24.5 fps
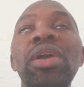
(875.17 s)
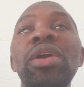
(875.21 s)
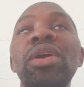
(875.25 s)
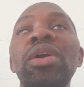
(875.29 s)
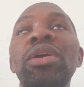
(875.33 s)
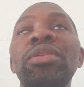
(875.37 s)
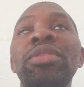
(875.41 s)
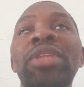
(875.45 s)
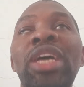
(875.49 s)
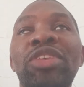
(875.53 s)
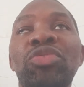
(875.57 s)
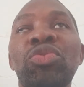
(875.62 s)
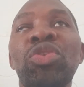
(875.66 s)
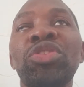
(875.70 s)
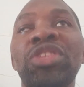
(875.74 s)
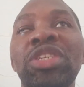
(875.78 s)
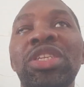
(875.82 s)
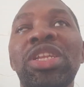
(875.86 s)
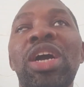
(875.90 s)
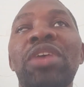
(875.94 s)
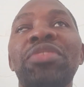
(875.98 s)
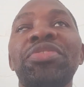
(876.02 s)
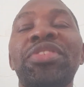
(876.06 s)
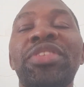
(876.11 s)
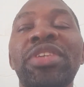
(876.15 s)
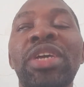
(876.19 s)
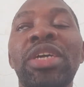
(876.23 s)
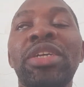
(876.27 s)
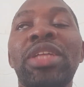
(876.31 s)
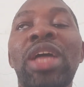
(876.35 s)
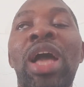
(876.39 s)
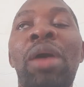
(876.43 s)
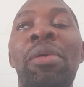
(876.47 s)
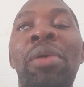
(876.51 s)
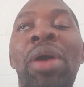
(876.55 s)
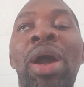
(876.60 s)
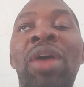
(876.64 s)
that's one thing I've said
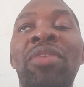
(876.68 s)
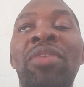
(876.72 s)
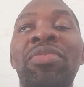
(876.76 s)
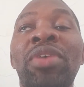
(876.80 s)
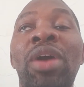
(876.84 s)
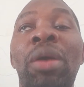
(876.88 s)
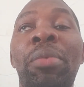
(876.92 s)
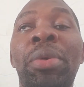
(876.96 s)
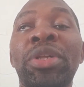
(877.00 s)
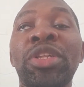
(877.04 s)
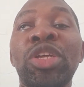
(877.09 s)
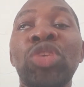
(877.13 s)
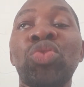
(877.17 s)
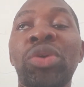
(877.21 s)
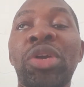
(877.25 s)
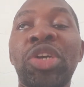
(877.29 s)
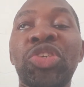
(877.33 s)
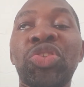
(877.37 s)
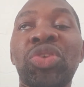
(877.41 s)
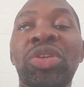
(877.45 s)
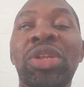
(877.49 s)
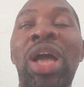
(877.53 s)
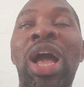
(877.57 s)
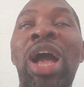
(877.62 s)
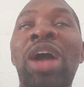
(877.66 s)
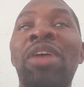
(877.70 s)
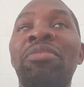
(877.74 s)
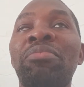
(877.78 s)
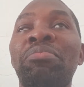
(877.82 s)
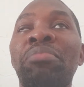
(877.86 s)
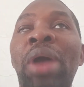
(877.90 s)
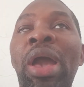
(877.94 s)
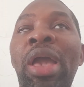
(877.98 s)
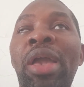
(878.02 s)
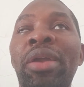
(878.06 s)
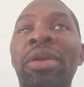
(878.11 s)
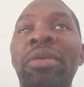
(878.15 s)
about education.
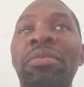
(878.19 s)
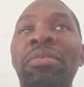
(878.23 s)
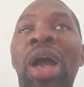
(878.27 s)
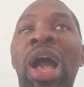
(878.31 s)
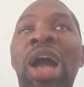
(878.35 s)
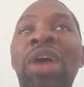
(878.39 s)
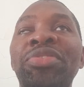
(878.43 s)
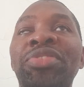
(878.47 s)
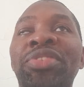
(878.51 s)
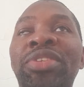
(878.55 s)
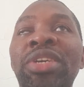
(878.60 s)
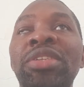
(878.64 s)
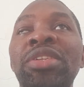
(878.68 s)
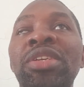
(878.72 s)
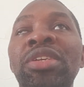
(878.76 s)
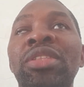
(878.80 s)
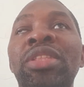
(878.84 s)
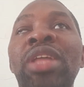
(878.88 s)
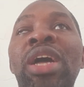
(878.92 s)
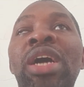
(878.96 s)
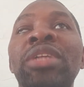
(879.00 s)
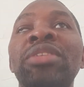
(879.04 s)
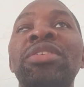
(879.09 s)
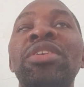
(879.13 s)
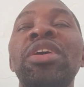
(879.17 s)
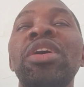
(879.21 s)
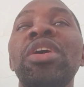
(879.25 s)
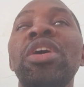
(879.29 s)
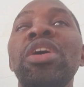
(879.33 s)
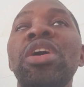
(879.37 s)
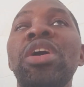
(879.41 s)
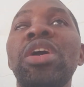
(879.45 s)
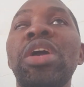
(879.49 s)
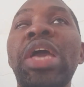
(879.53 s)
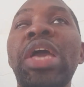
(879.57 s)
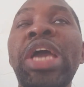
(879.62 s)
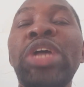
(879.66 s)
I've said it that
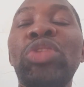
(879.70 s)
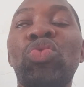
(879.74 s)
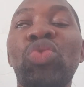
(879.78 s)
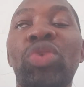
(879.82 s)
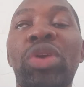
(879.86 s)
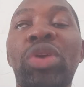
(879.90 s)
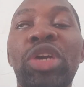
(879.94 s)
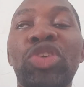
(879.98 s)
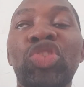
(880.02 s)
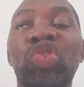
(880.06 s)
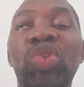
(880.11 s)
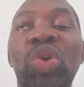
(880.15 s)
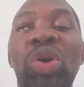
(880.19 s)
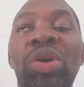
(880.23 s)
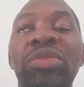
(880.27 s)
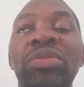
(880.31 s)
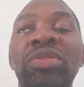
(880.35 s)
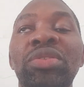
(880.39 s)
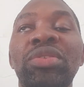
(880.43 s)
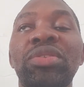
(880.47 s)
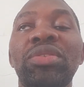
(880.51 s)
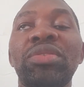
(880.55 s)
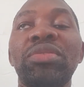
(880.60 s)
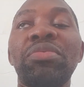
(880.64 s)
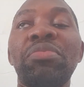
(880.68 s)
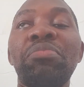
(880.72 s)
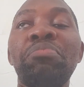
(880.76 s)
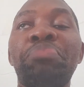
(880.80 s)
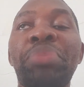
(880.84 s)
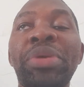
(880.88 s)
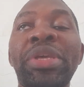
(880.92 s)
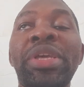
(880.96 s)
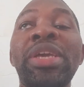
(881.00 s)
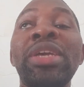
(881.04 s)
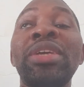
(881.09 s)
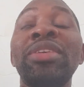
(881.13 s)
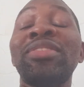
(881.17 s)
education
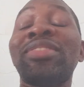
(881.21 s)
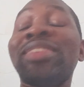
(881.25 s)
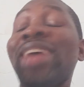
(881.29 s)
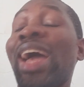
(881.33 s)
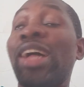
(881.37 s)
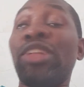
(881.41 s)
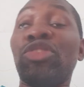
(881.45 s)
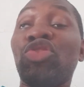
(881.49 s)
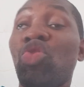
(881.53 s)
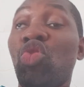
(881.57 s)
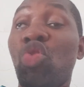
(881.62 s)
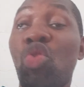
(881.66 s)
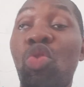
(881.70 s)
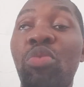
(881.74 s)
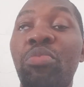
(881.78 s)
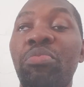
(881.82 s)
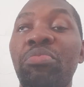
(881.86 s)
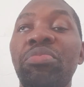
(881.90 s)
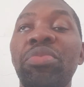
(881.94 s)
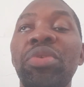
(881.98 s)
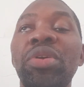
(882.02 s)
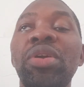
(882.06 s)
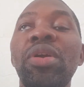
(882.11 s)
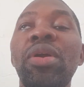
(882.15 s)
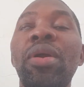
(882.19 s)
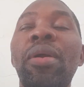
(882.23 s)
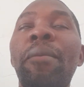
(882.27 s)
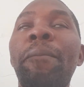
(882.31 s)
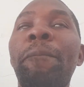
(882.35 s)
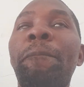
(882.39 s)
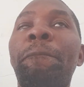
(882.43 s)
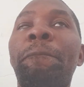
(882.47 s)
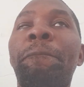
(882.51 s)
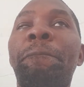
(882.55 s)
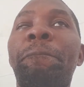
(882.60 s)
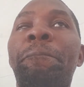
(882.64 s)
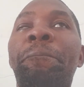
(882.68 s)
begins at home.
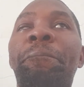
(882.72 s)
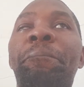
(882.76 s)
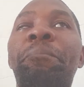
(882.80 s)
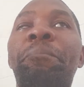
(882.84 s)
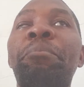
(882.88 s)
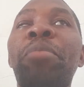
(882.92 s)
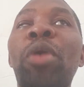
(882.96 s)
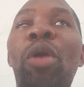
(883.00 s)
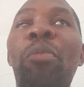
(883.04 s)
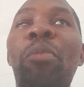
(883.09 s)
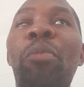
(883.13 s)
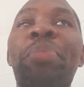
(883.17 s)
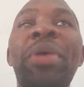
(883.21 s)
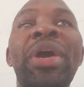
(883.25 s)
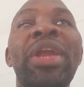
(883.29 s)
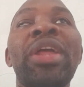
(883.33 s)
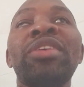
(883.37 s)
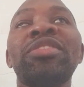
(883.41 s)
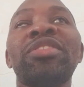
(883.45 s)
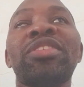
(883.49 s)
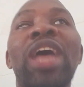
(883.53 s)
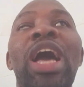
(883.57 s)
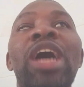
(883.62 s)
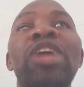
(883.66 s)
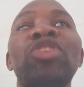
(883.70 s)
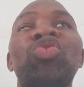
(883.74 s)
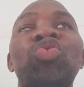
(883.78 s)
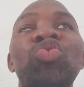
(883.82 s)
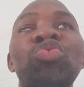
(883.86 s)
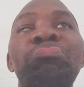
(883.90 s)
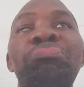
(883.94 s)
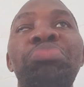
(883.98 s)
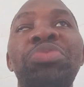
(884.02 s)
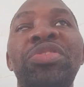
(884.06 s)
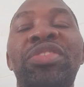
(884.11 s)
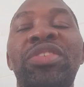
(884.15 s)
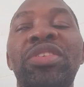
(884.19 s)
But parents are too
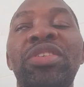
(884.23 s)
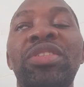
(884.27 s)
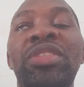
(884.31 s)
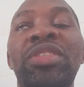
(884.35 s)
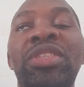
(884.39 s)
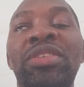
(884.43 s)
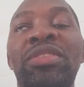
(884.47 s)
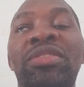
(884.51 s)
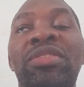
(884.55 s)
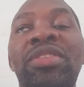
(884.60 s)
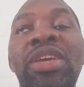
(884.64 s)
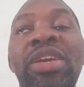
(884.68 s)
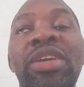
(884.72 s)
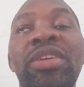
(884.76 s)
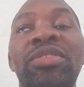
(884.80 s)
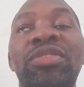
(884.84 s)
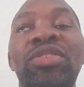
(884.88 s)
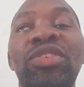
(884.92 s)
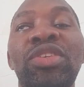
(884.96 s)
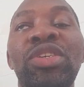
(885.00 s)
busy these days,